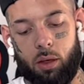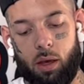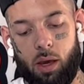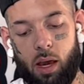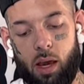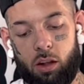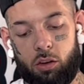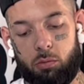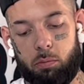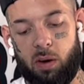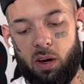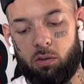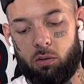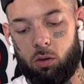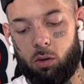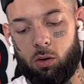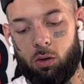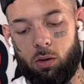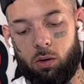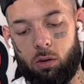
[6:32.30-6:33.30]
edge
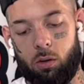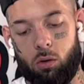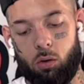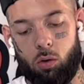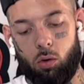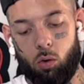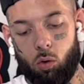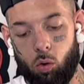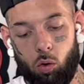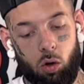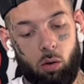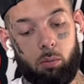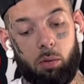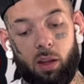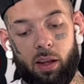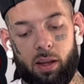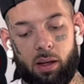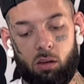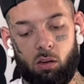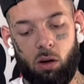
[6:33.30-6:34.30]
bevel or
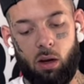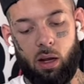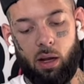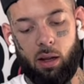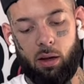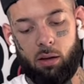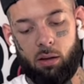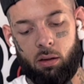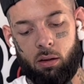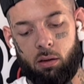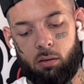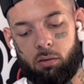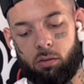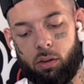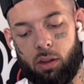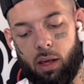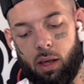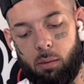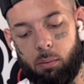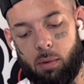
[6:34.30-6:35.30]
blade grind
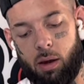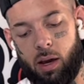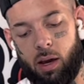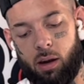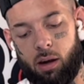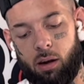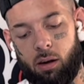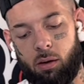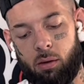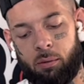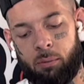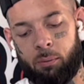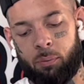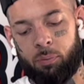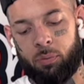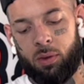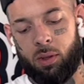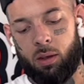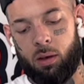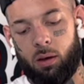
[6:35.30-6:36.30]
for that matter.
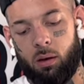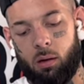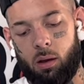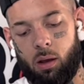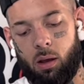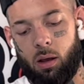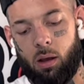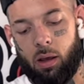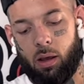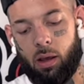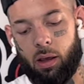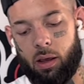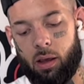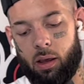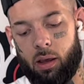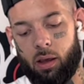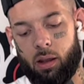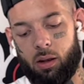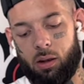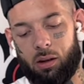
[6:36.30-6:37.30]

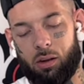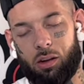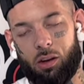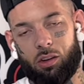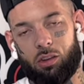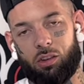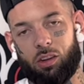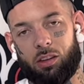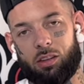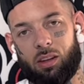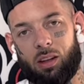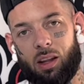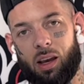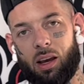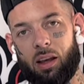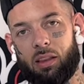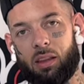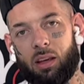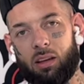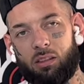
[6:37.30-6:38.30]
And there's just a
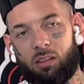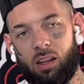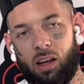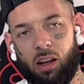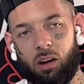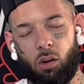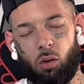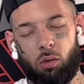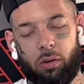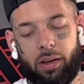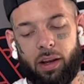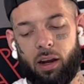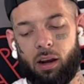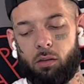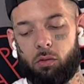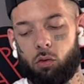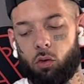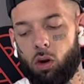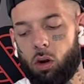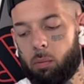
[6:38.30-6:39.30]
lot of things that I don't
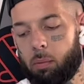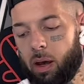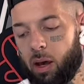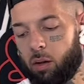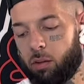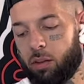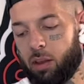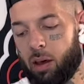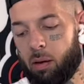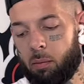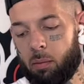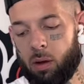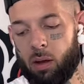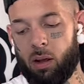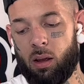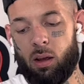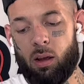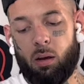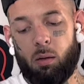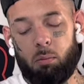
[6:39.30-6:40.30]
care for about them.
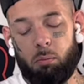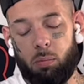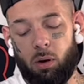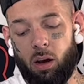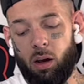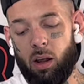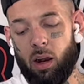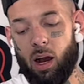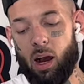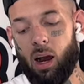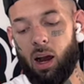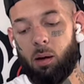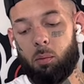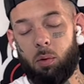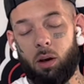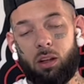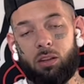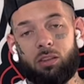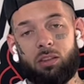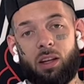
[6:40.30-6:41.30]
But I
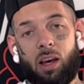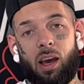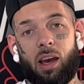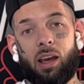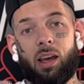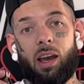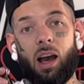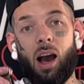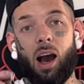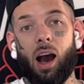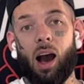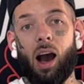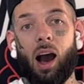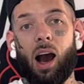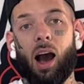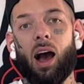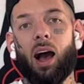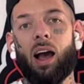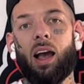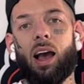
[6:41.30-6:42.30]
must say,
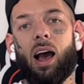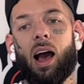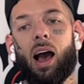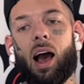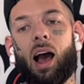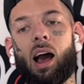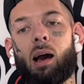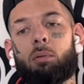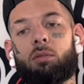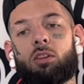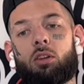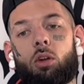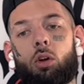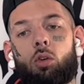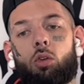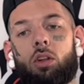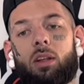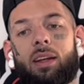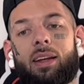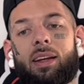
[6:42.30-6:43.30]
I
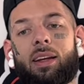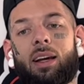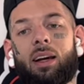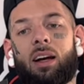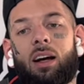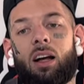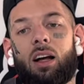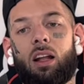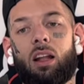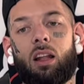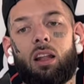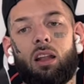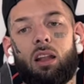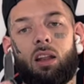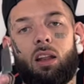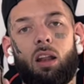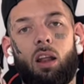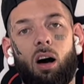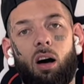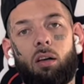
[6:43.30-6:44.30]
absolutely
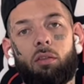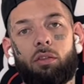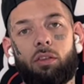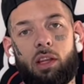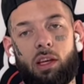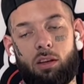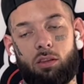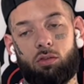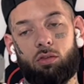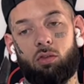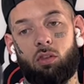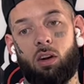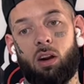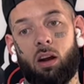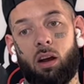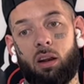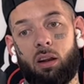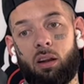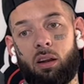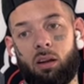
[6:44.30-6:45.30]
love this
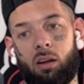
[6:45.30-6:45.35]
Runt.